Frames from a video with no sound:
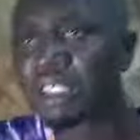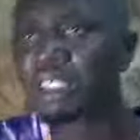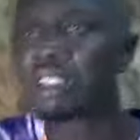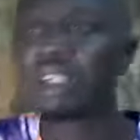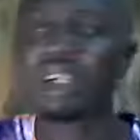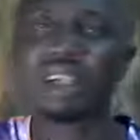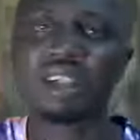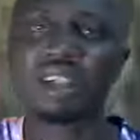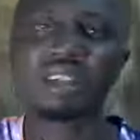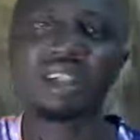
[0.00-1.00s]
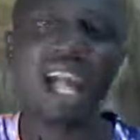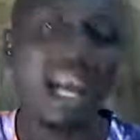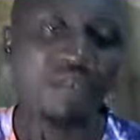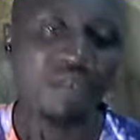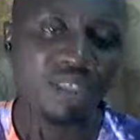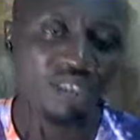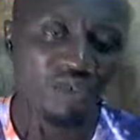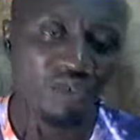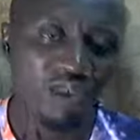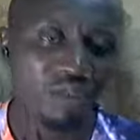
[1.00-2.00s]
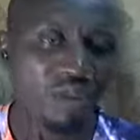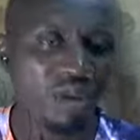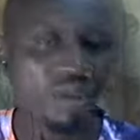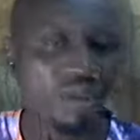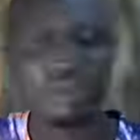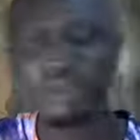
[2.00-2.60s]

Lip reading: the high pressure fuel pump.